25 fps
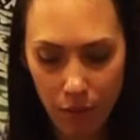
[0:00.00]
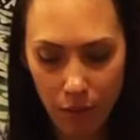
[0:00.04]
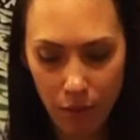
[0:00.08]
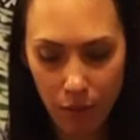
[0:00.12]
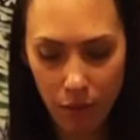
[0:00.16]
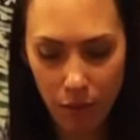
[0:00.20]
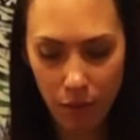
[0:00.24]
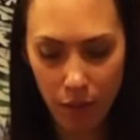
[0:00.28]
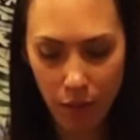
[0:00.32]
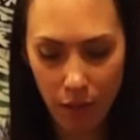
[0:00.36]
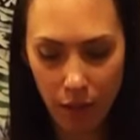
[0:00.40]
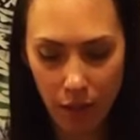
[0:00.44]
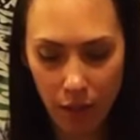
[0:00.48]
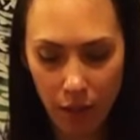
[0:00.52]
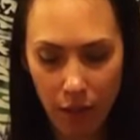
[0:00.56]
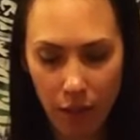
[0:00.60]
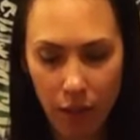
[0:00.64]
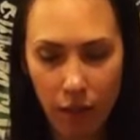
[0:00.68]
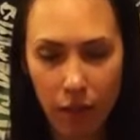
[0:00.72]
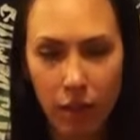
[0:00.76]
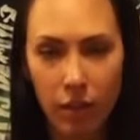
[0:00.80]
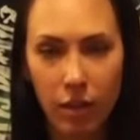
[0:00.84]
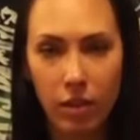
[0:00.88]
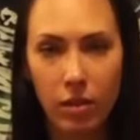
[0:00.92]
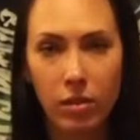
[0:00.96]

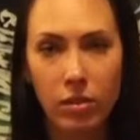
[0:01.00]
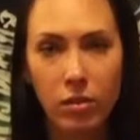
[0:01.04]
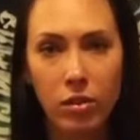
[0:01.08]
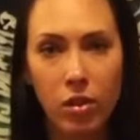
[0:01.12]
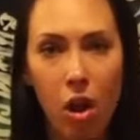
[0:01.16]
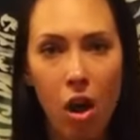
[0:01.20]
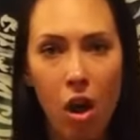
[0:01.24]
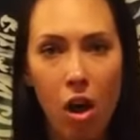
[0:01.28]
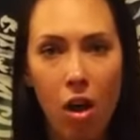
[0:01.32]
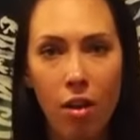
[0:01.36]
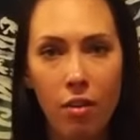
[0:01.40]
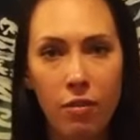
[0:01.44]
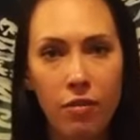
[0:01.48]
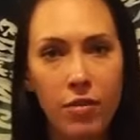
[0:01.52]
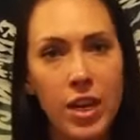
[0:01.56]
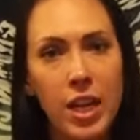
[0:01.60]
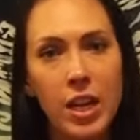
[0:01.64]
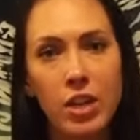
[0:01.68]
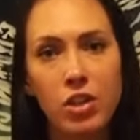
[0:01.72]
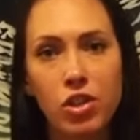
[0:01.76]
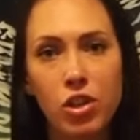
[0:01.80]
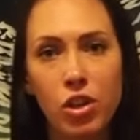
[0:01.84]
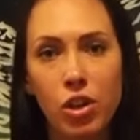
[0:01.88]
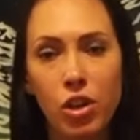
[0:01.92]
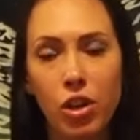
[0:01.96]
the law of
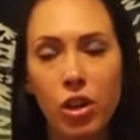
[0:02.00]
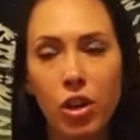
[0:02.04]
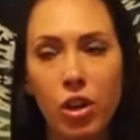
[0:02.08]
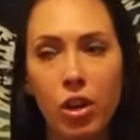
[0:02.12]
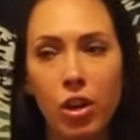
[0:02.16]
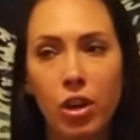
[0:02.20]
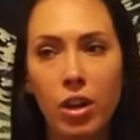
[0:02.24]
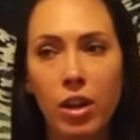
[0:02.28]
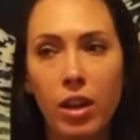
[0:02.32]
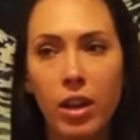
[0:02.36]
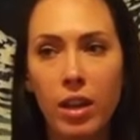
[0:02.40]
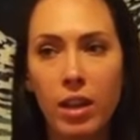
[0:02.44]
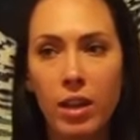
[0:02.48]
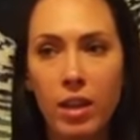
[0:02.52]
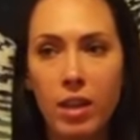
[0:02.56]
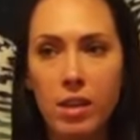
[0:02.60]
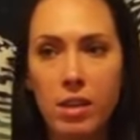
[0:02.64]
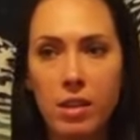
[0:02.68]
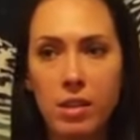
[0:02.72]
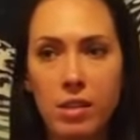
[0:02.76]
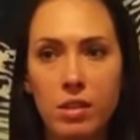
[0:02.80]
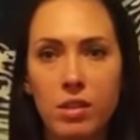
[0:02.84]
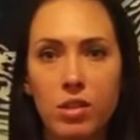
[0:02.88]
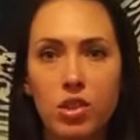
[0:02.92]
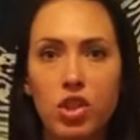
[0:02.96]
nature
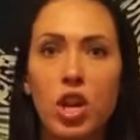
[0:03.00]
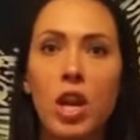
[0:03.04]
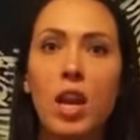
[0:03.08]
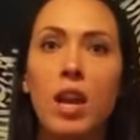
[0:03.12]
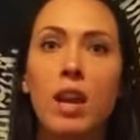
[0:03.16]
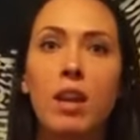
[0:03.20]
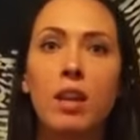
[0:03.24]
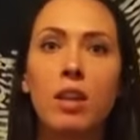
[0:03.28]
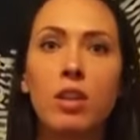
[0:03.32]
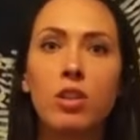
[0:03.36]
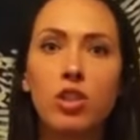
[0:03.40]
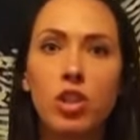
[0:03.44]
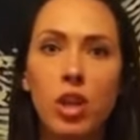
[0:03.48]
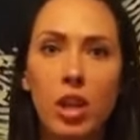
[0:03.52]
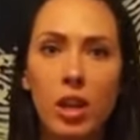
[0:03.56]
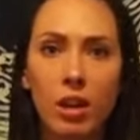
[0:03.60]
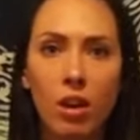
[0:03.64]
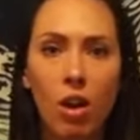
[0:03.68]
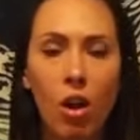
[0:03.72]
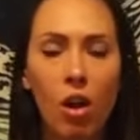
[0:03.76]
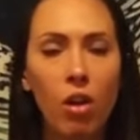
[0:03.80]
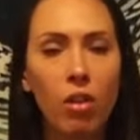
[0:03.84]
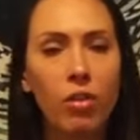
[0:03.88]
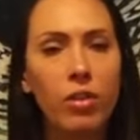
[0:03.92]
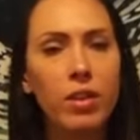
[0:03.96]
is change, and
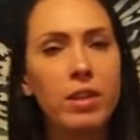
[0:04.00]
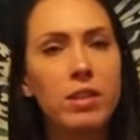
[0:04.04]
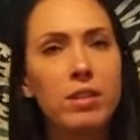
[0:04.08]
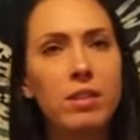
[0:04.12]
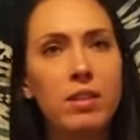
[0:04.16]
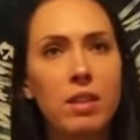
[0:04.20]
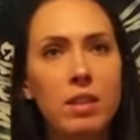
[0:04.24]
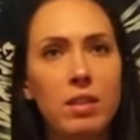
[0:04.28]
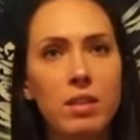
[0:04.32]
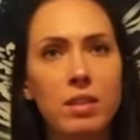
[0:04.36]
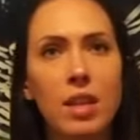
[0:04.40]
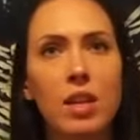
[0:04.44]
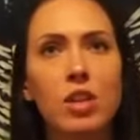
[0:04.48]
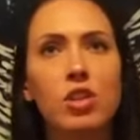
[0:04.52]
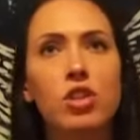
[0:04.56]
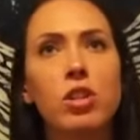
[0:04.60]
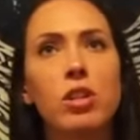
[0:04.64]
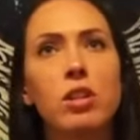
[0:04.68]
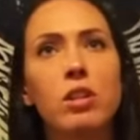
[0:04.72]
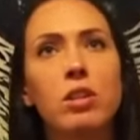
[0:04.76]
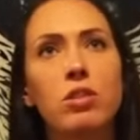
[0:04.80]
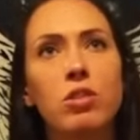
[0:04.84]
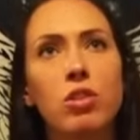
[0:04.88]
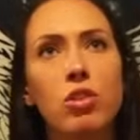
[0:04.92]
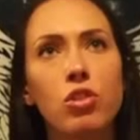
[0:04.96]
all these
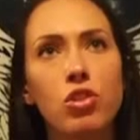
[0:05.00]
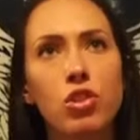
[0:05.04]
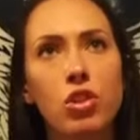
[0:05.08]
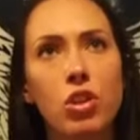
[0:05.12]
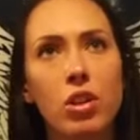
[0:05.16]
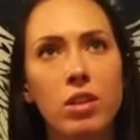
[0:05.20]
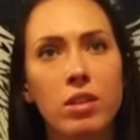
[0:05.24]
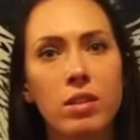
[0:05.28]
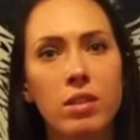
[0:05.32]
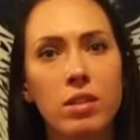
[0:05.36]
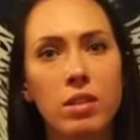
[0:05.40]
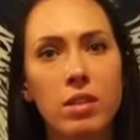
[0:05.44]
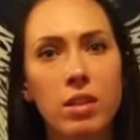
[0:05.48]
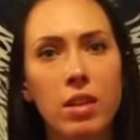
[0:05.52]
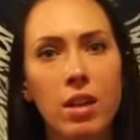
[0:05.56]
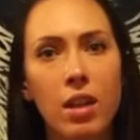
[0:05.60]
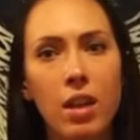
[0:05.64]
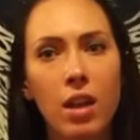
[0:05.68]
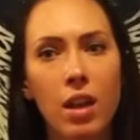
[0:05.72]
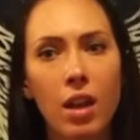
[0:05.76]
sensations are just